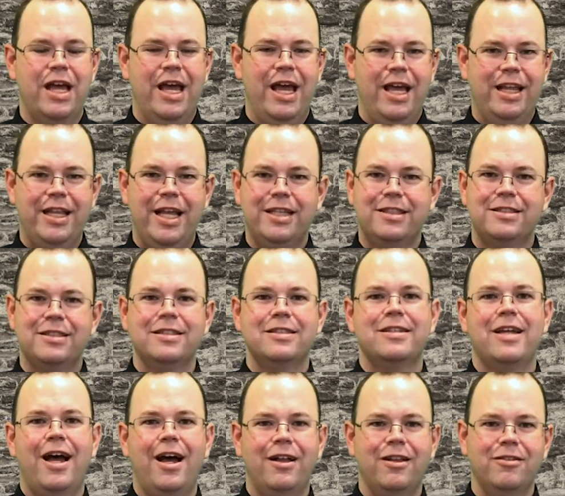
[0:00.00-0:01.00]
and that's the
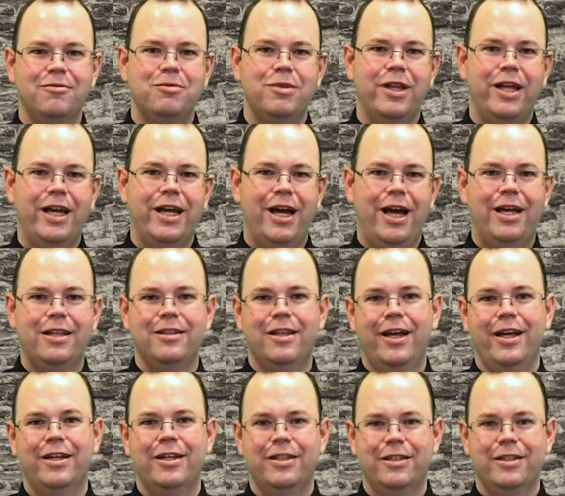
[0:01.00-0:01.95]
style of play I like